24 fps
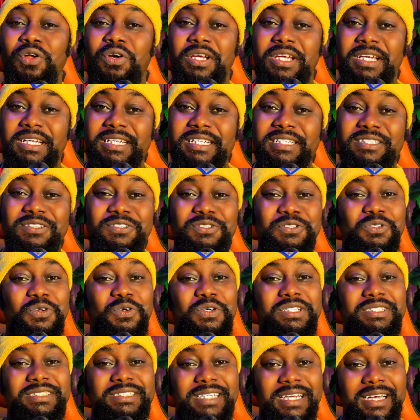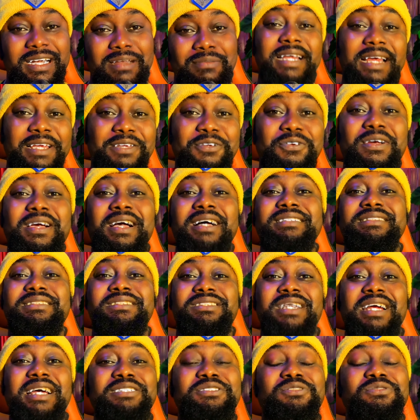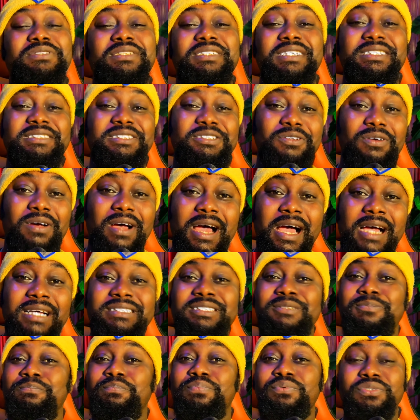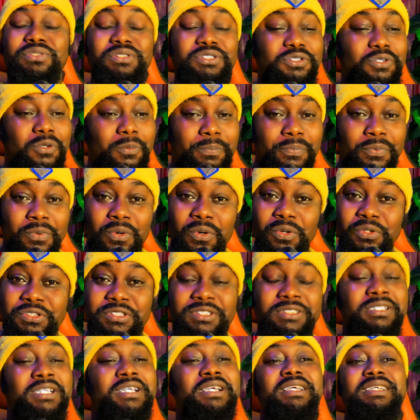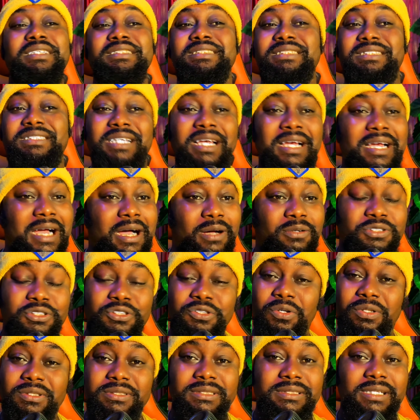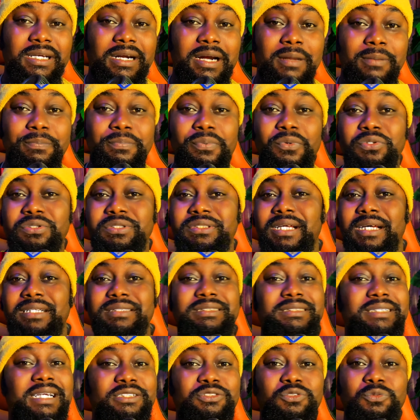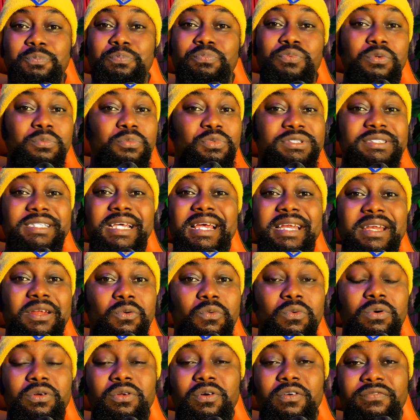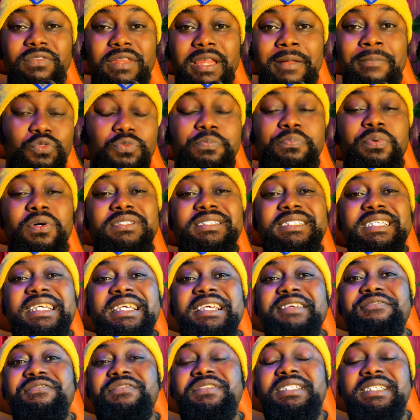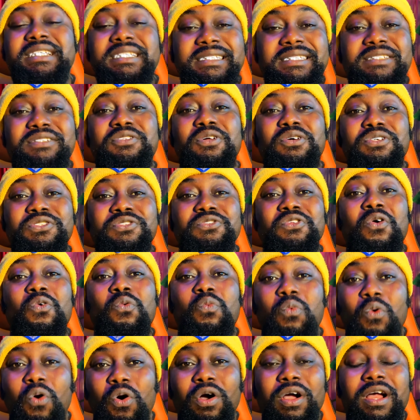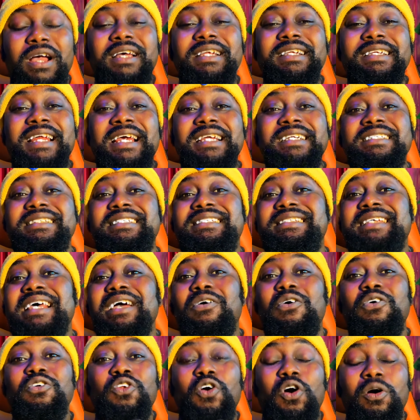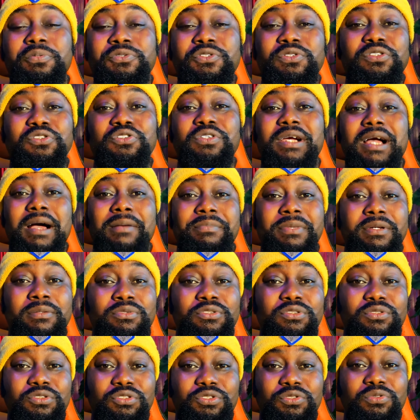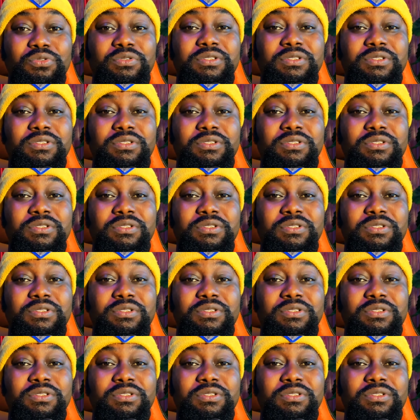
into your Instagram, you can try to create your ads, boost your post, check out your Instagram post and try to promote any one of them. But if this does not work, then the second option you can be able to do